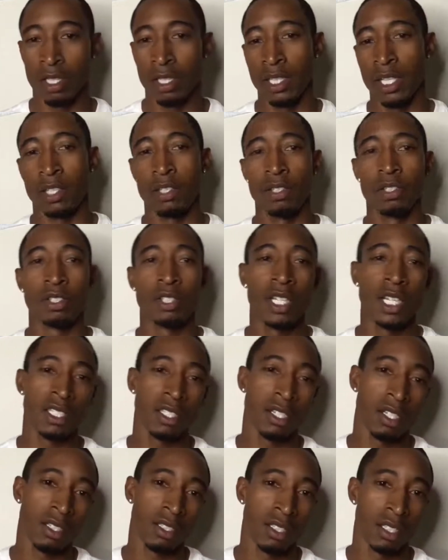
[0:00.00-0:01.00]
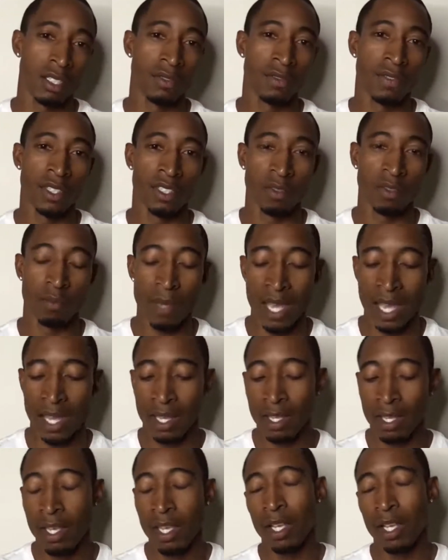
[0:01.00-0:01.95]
like you're trash talking to the defensive back.